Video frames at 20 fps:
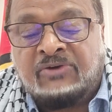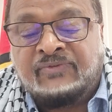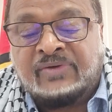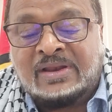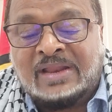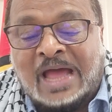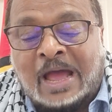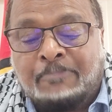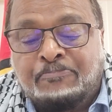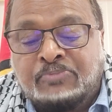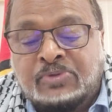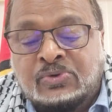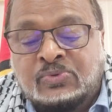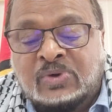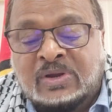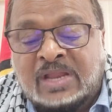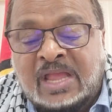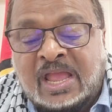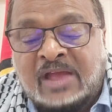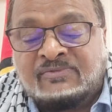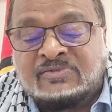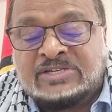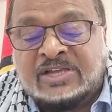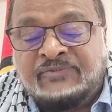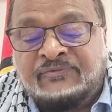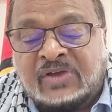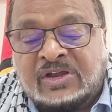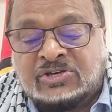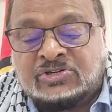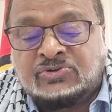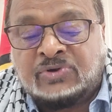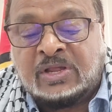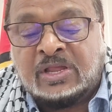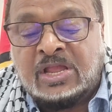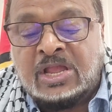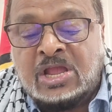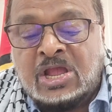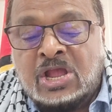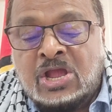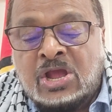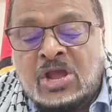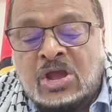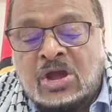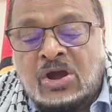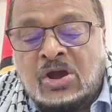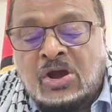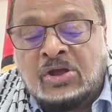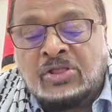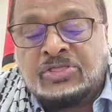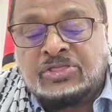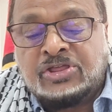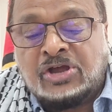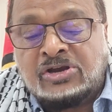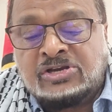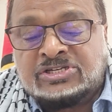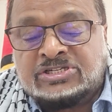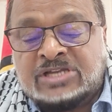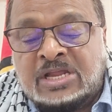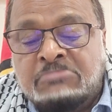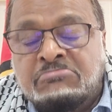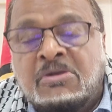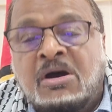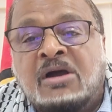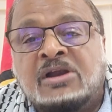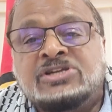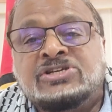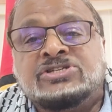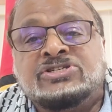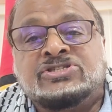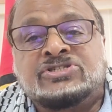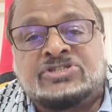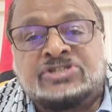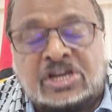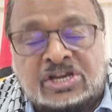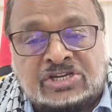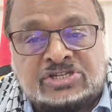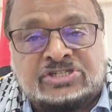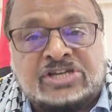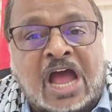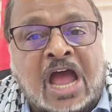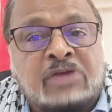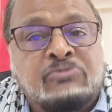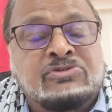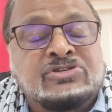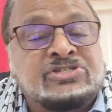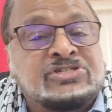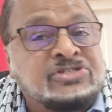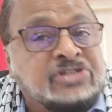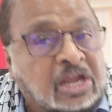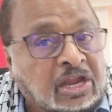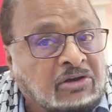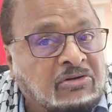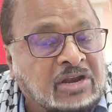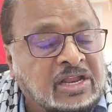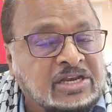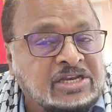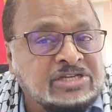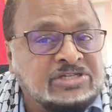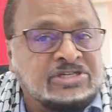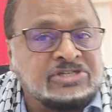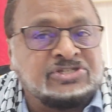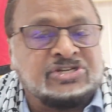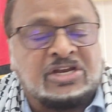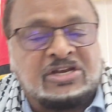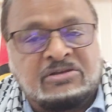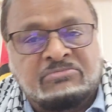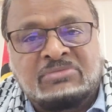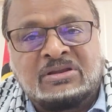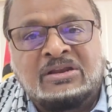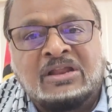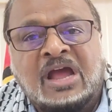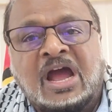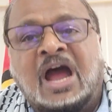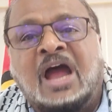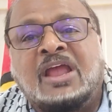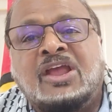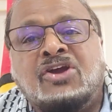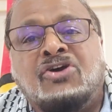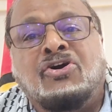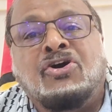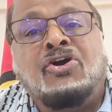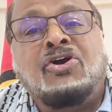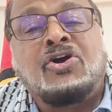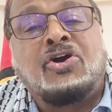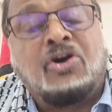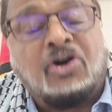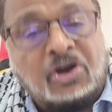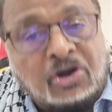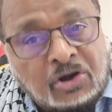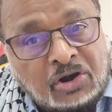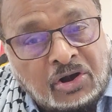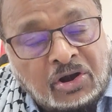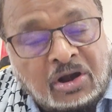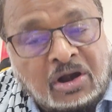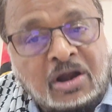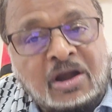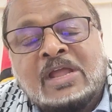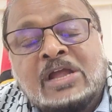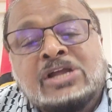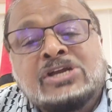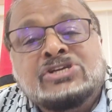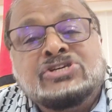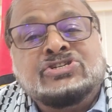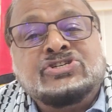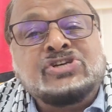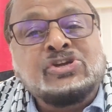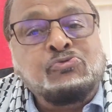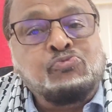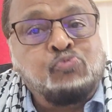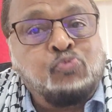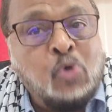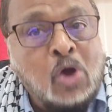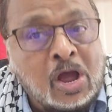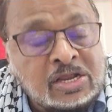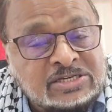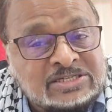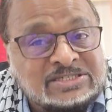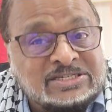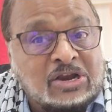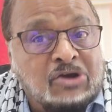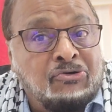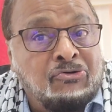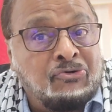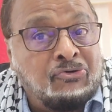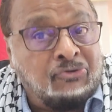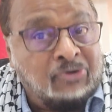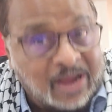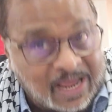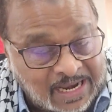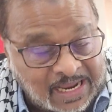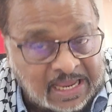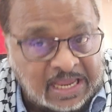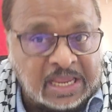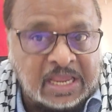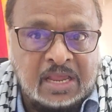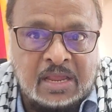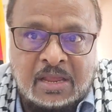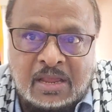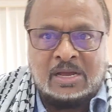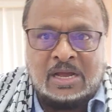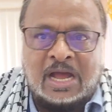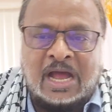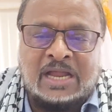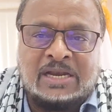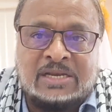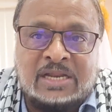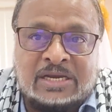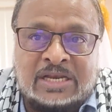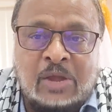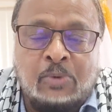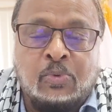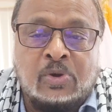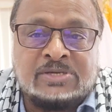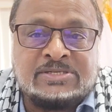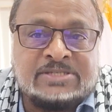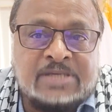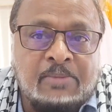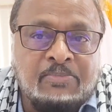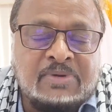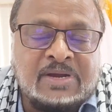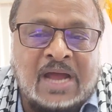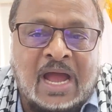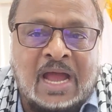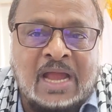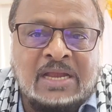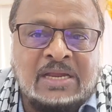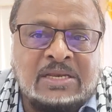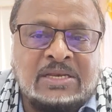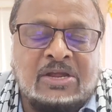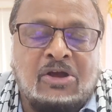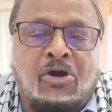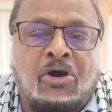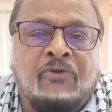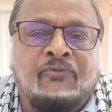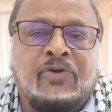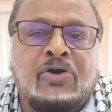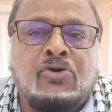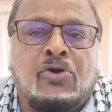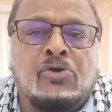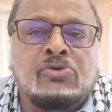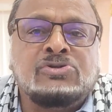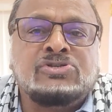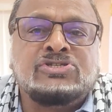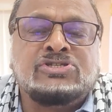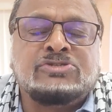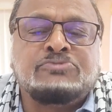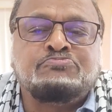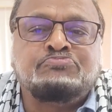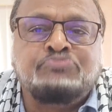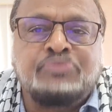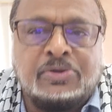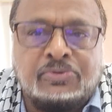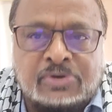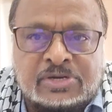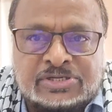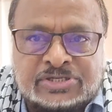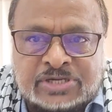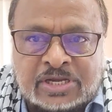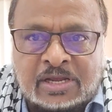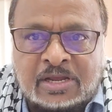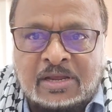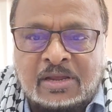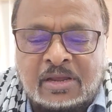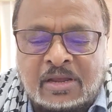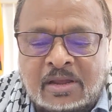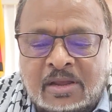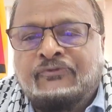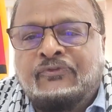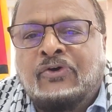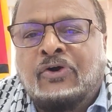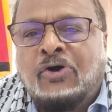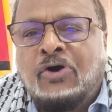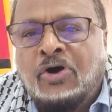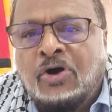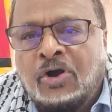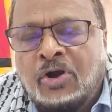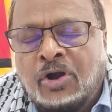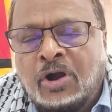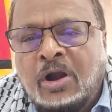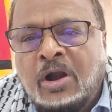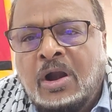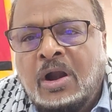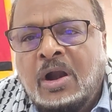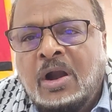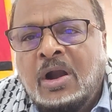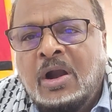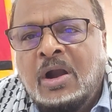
of an APNU and AFC victory on Thursday, March 6th. I was there, ladies and gentlemen. I concur. She was ready. And there was some kind of a conspiracy for her